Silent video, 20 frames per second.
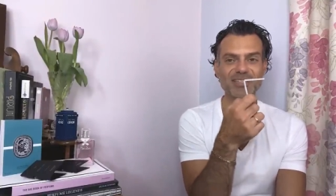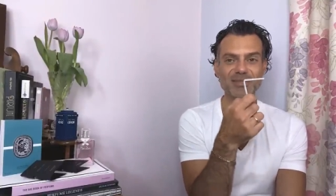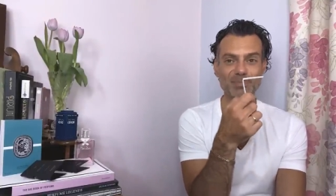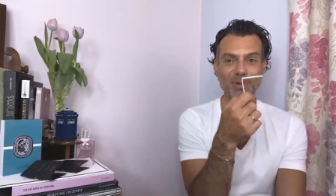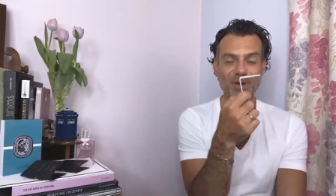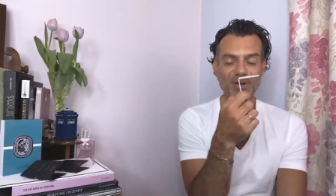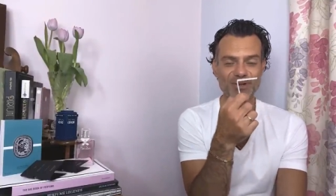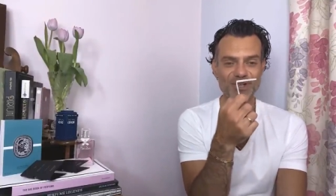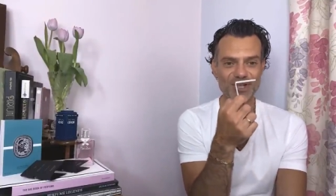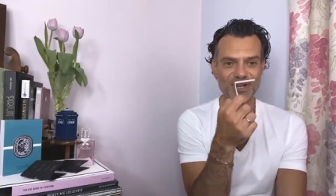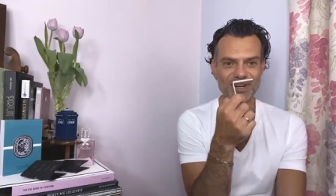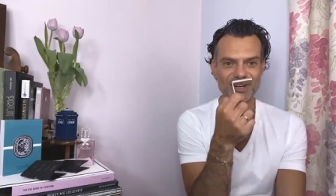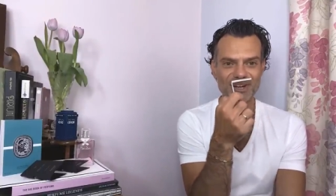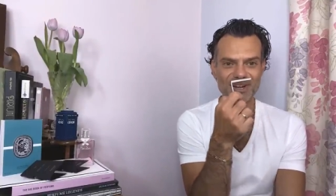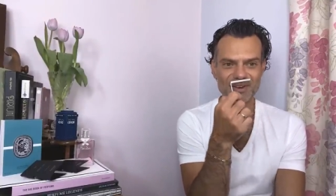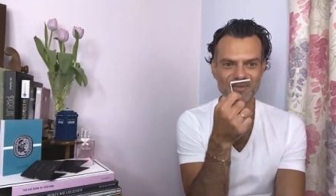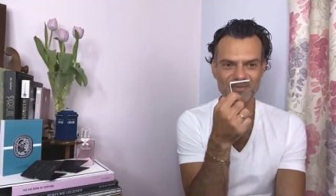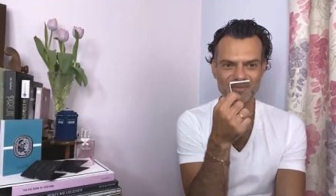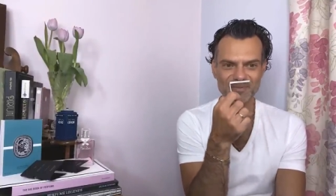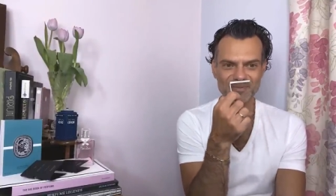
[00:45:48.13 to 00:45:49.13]

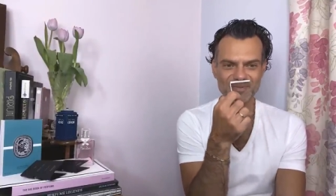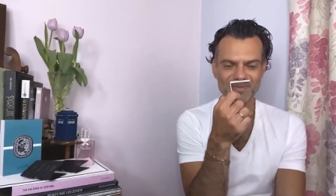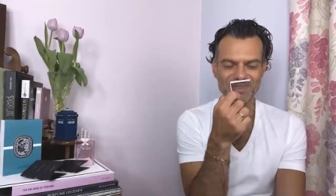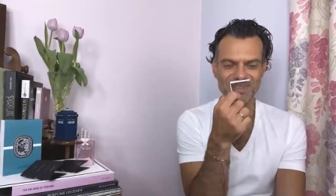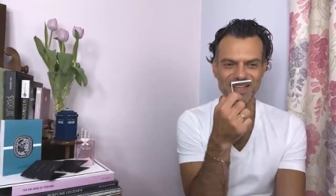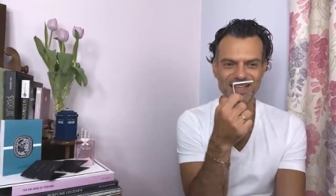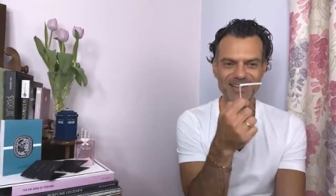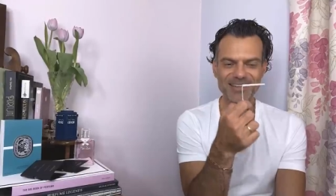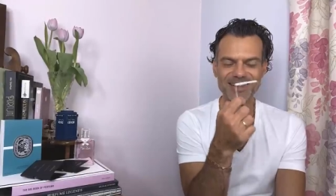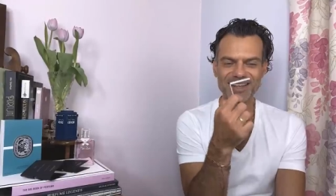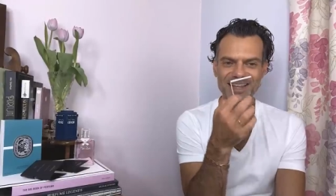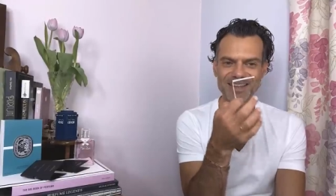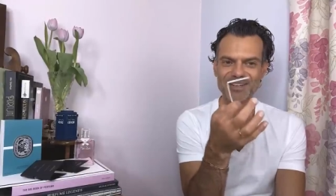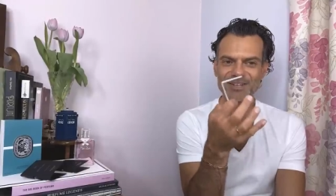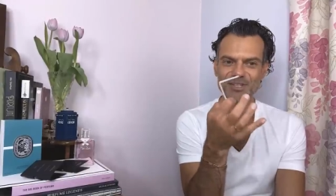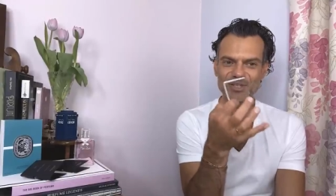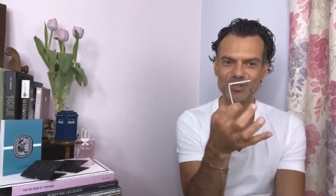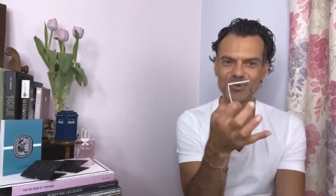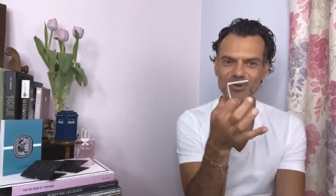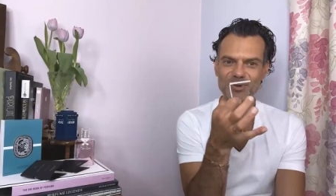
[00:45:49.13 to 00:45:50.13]
exposure and
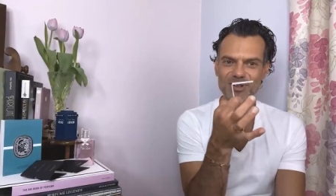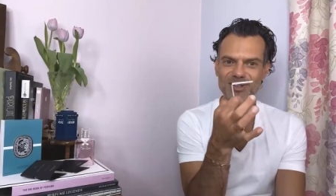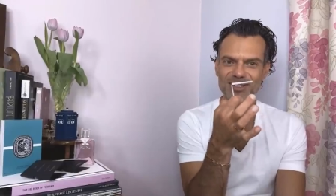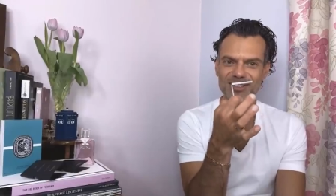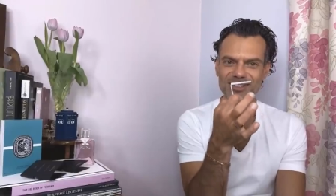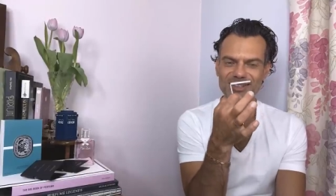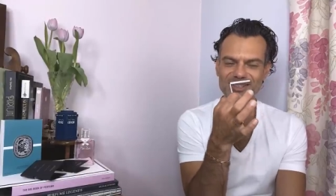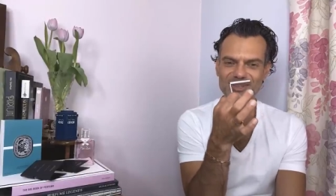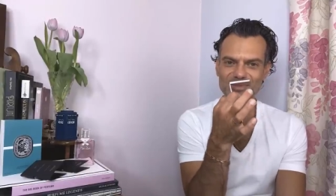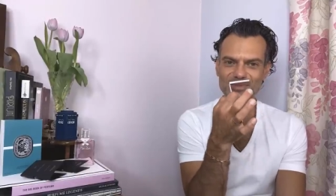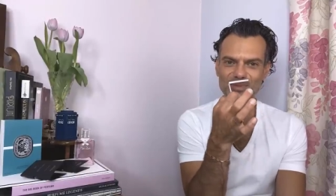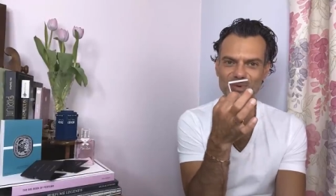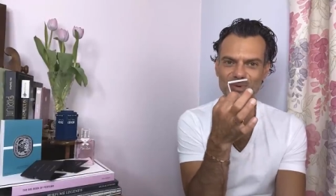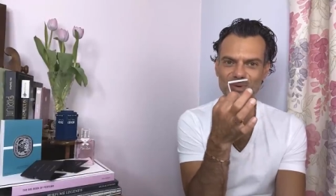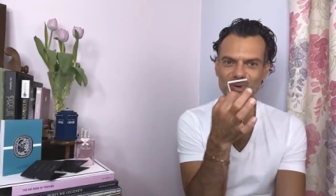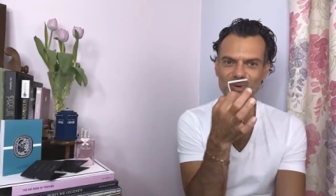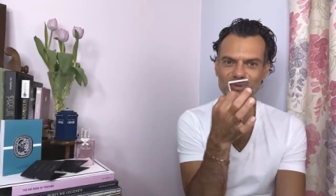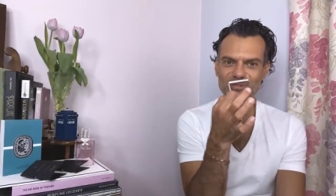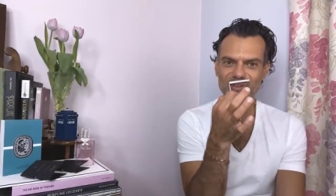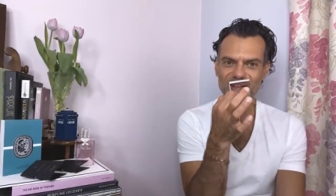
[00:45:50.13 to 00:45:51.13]
and enjoy this
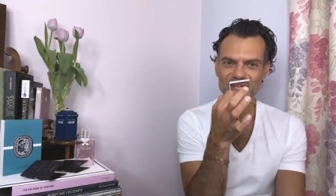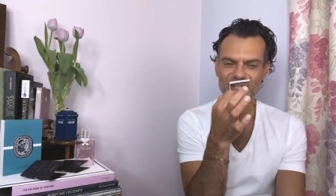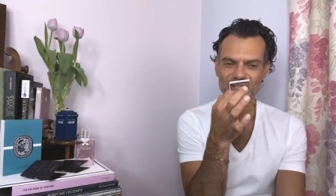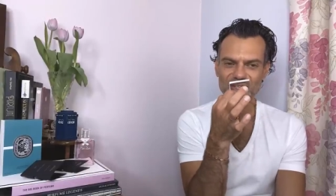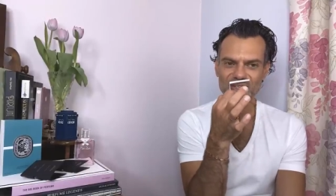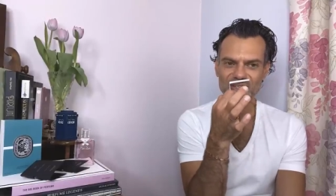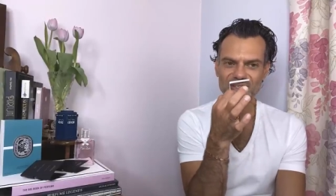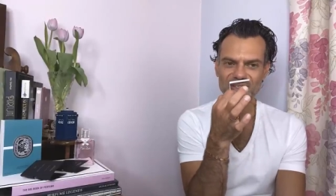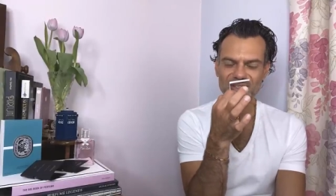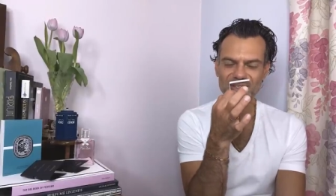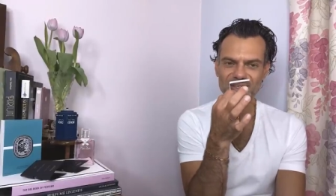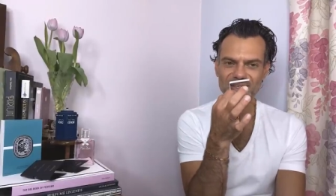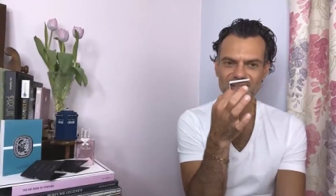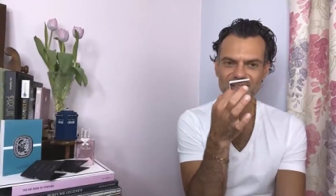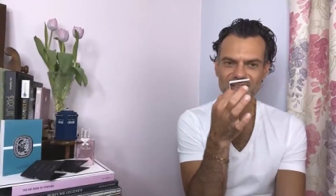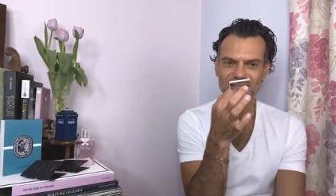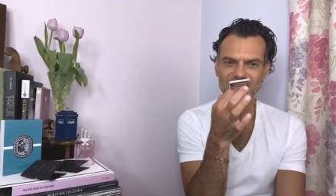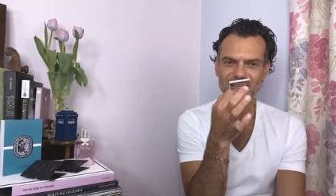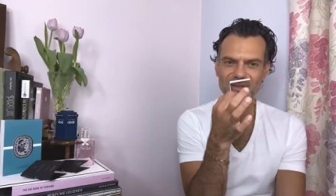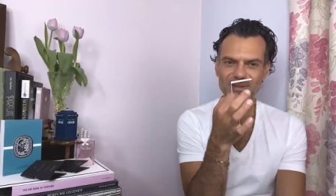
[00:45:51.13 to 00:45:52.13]
more old fashioned
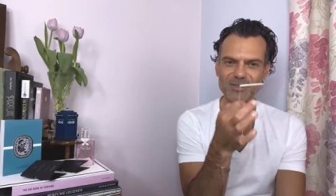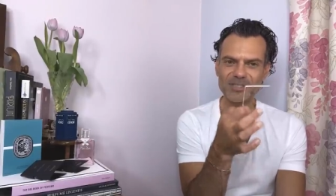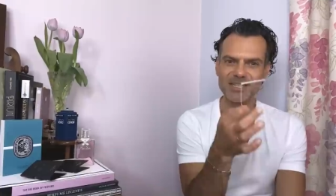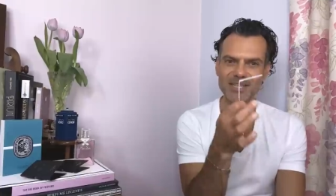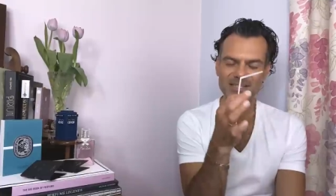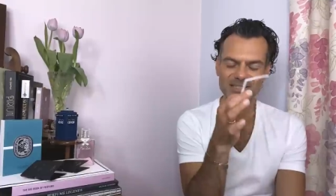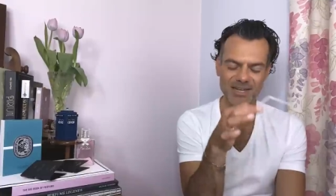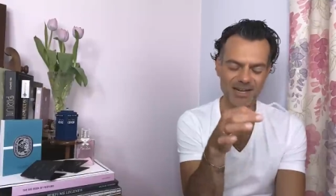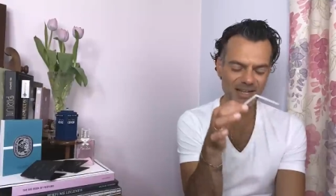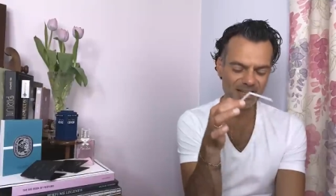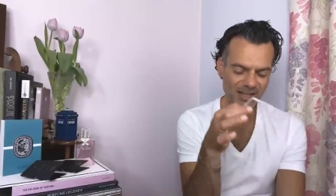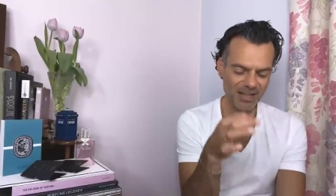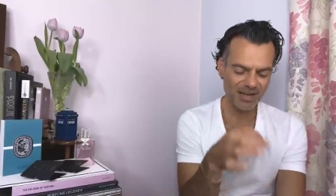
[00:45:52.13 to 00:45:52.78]
take on scents and I,